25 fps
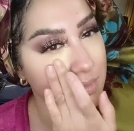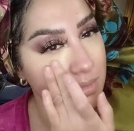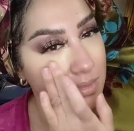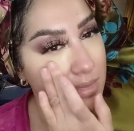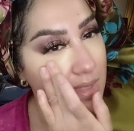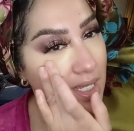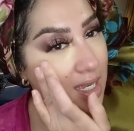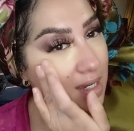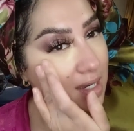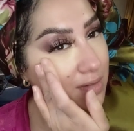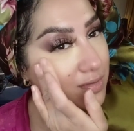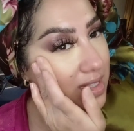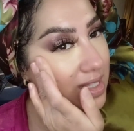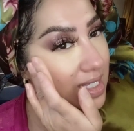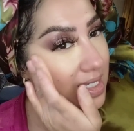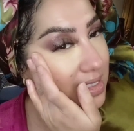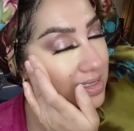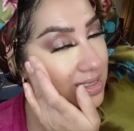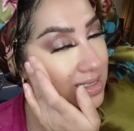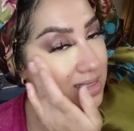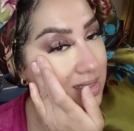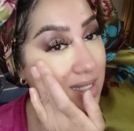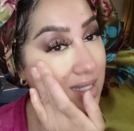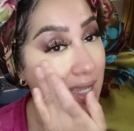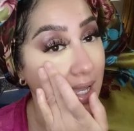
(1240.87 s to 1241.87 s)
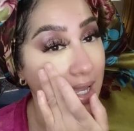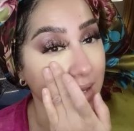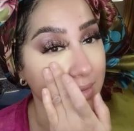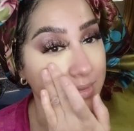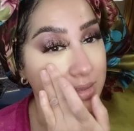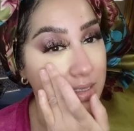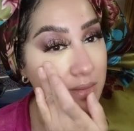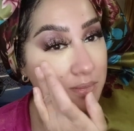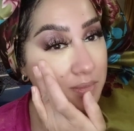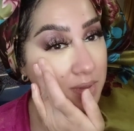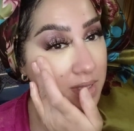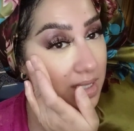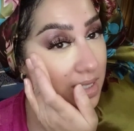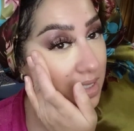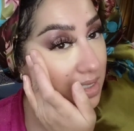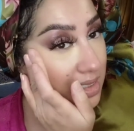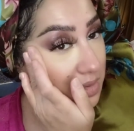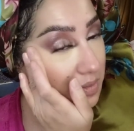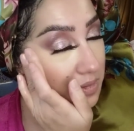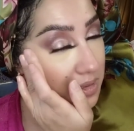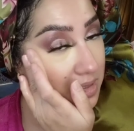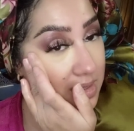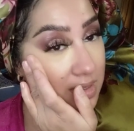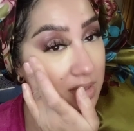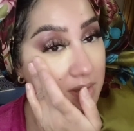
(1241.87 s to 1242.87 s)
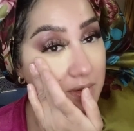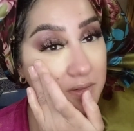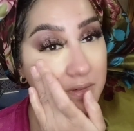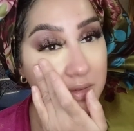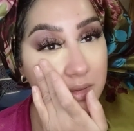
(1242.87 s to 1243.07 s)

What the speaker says: Everything does not have to be expensive.